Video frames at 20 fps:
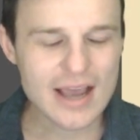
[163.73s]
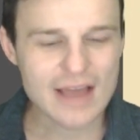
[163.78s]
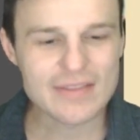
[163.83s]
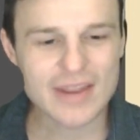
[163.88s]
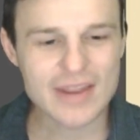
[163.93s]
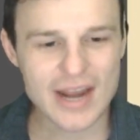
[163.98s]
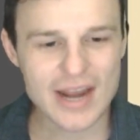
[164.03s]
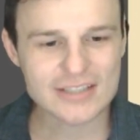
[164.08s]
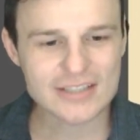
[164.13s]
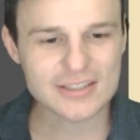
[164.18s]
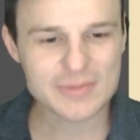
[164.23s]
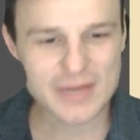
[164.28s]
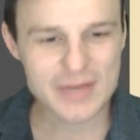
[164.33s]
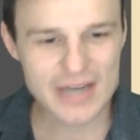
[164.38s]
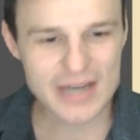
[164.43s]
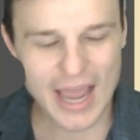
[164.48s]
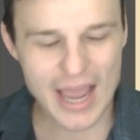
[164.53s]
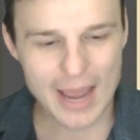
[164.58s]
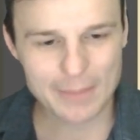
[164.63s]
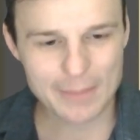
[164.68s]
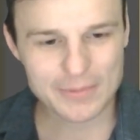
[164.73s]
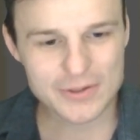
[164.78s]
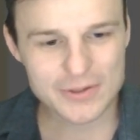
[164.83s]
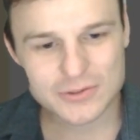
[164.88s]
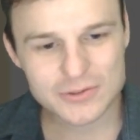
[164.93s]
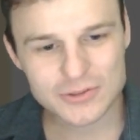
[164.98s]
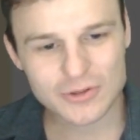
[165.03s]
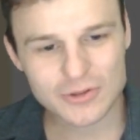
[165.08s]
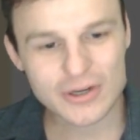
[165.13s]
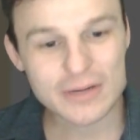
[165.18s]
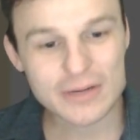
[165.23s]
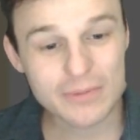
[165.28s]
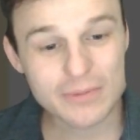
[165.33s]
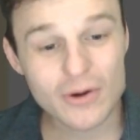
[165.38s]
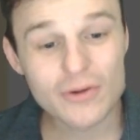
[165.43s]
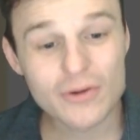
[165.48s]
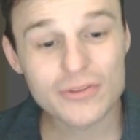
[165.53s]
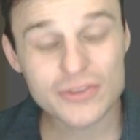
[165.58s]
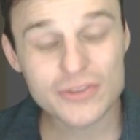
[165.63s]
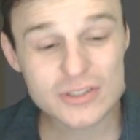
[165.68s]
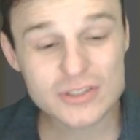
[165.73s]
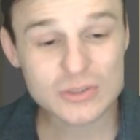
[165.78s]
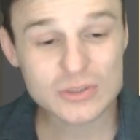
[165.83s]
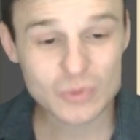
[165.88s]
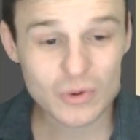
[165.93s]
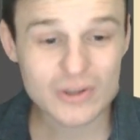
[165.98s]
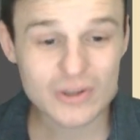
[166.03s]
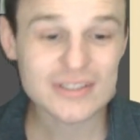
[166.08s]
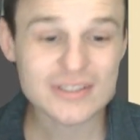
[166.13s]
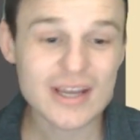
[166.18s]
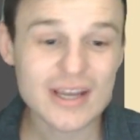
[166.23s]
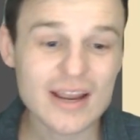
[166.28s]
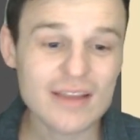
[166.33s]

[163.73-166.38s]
And then it has to be an app user in both the source